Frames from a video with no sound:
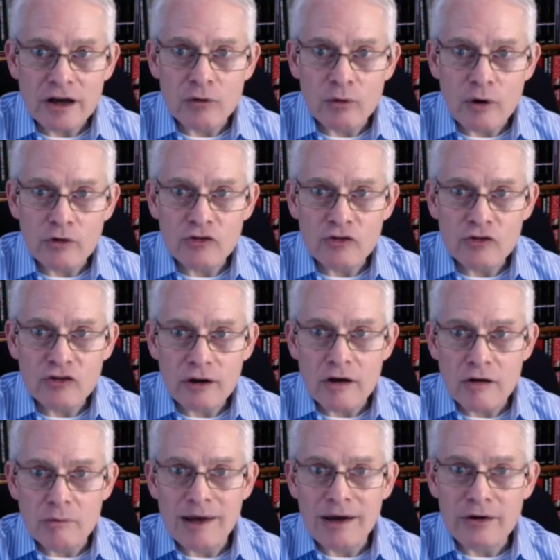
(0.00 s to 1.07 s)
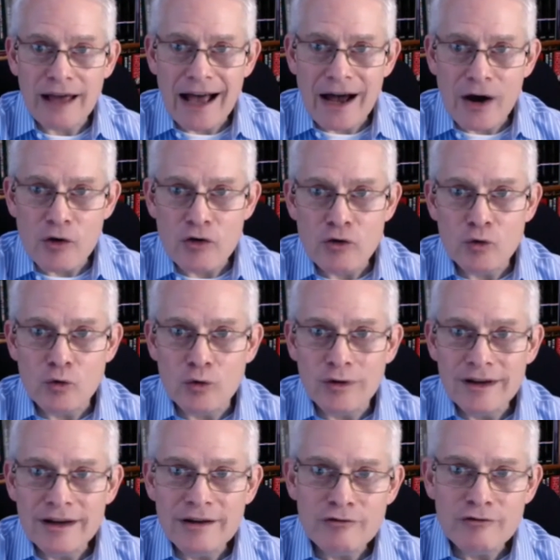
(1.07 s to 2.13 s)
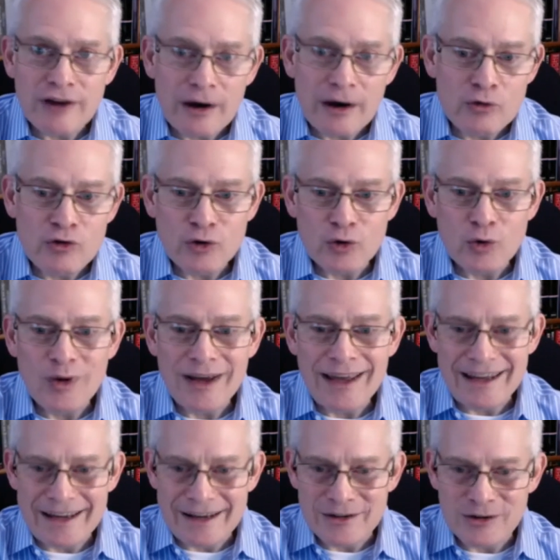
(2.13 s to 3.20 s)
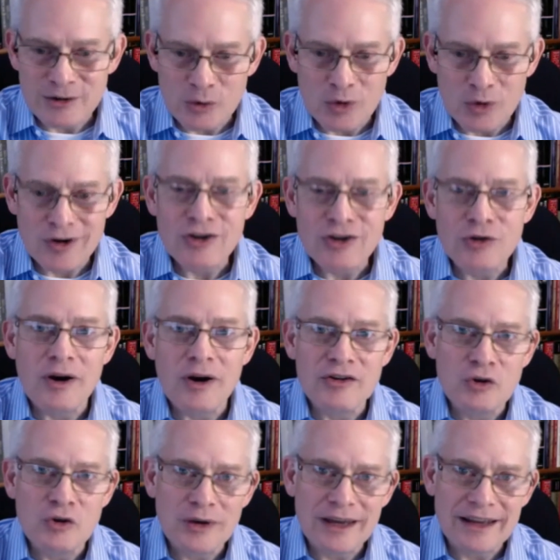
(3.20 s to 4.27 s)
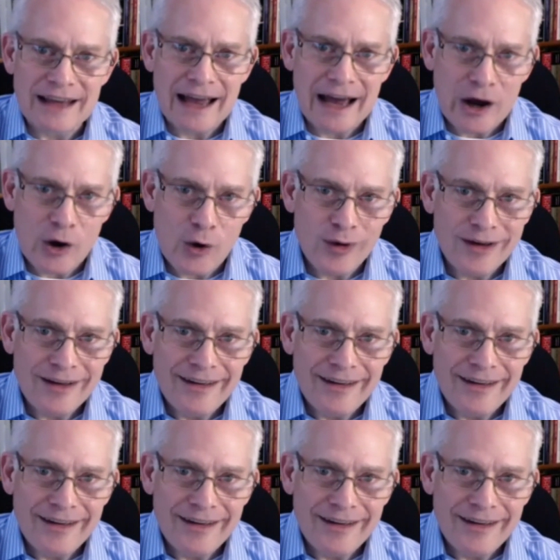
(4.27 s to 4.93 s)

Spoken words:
Rosa about how you found your way to the work you are doing now.